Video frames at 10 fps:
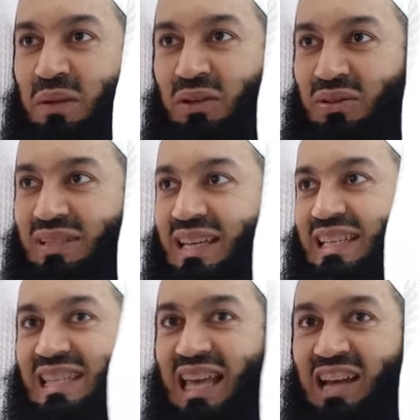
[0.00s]
just because
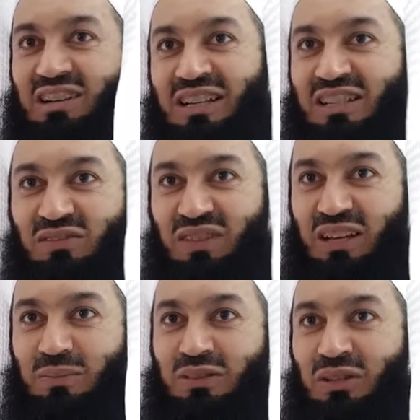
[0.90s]
it's there and it's
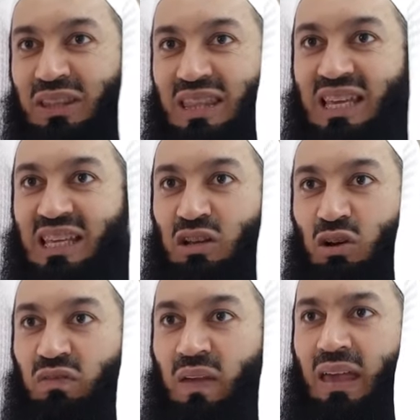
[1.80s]
available, not
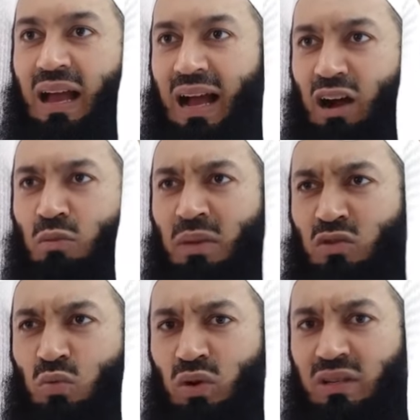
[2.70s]
thinking of how
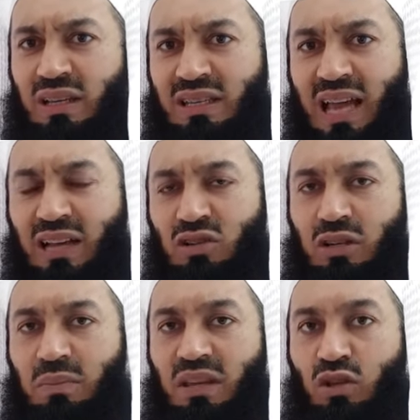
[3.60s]
much water is
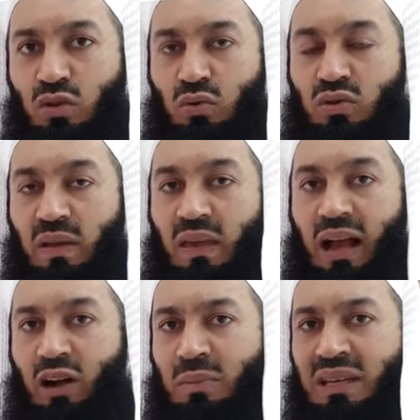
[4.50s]
actually being used,
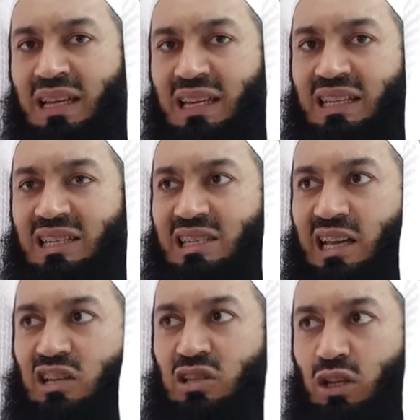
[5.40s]
how many liters
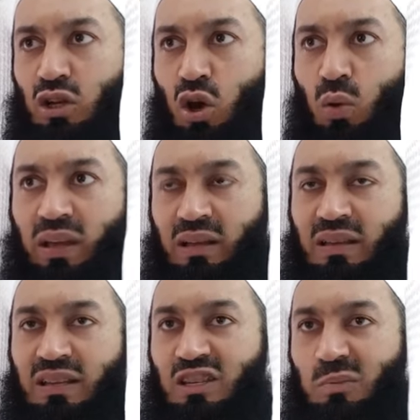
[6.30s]
are actually
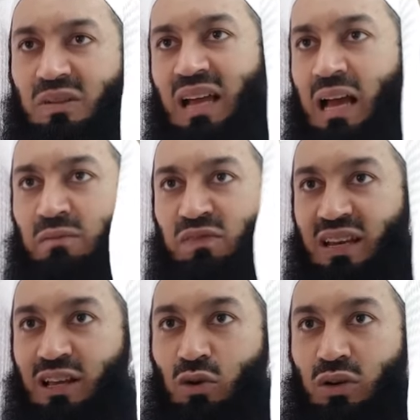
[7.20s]
going, just because I'm
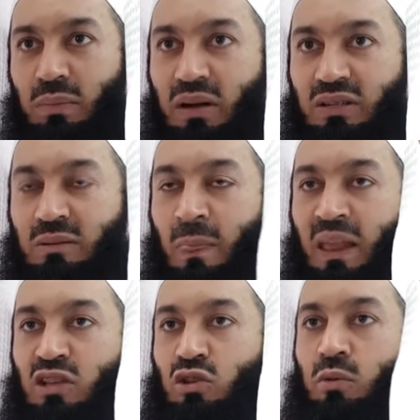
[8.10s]
feeling good about it.
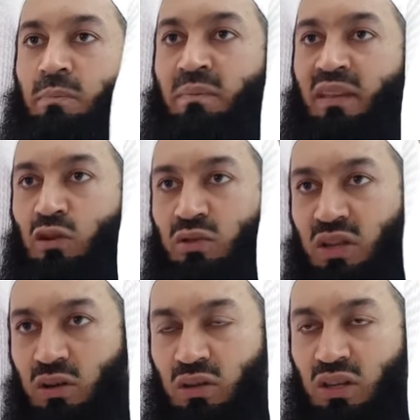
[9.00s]
So you
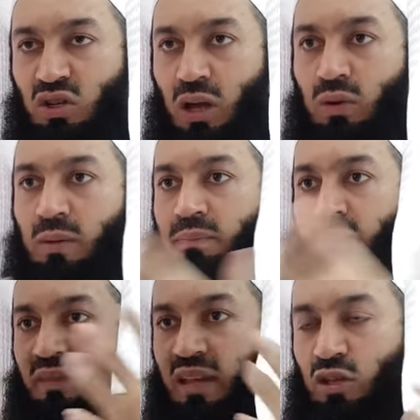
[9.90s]
turn on the shower,